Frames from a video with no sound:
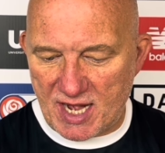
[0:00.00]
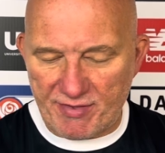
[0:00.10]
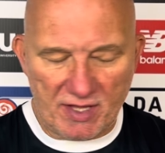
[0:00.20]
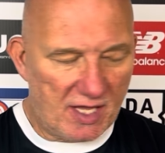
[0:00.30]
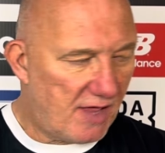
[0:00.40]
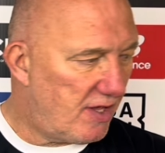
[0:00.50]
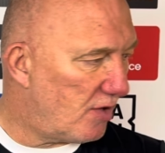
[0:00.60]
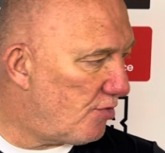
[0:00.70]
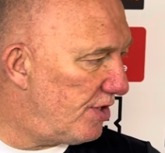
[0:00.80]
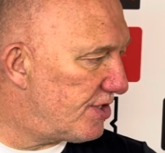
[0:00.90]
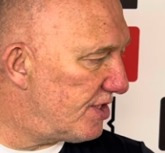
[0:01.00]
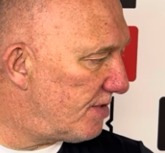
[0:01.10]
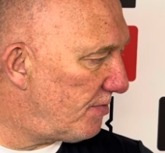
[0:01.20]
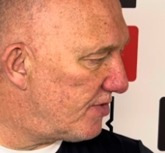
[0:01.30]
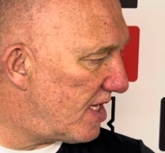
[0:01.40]
I think
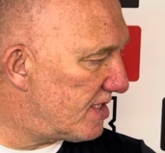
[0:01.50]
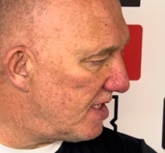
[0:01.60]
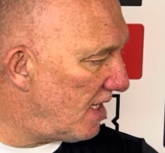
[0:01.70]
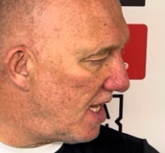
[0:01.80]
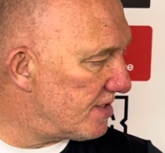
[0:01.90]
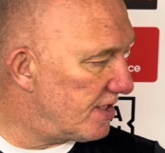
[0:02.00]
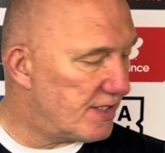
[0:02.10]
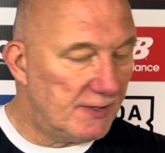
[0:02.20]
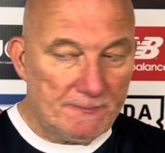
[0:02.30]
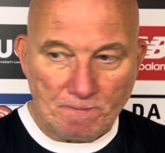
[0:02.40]
criticism I've said to the lads is